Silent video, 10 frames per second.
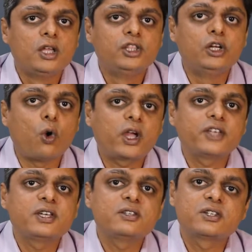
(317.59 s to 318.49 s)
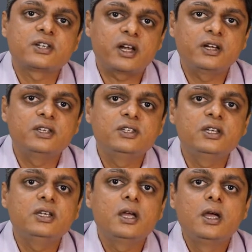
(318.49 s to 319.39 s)
The location
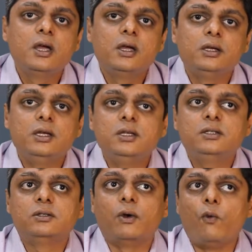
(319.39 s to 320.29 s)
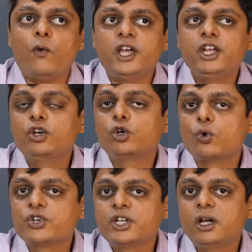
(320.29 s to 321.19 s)
strategy is very
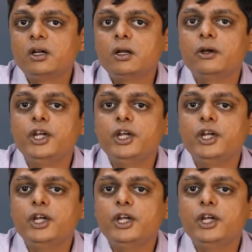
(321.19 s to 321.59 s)
crucial,